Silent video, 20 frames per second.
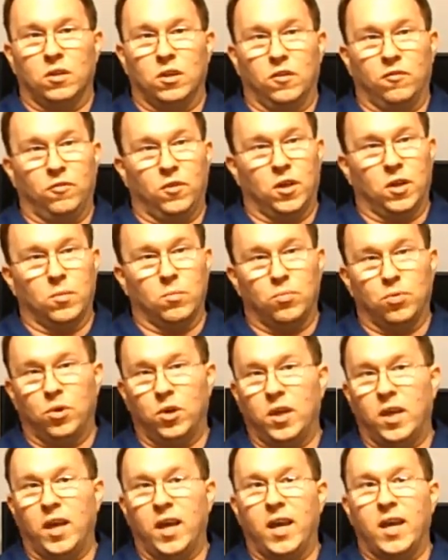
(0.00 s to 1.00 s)
if you can
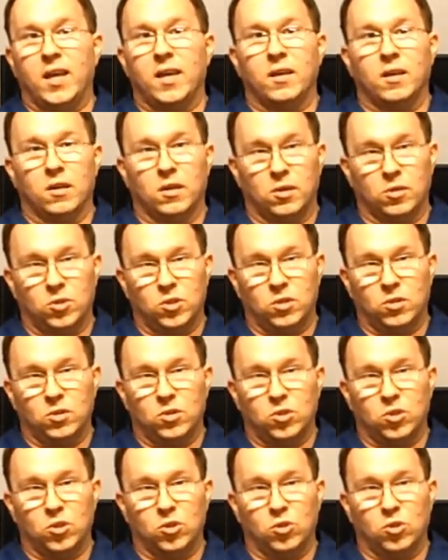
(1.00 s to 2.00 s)
put 8 gigs in the
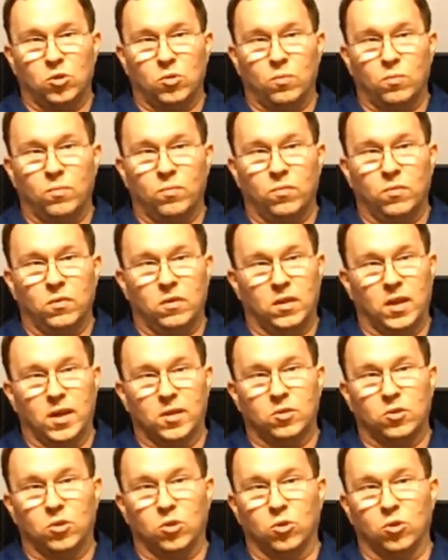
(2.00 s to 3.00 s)
system,
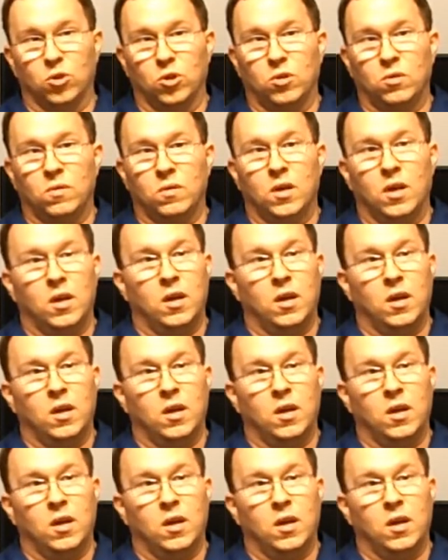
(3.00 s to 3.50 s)
that's good.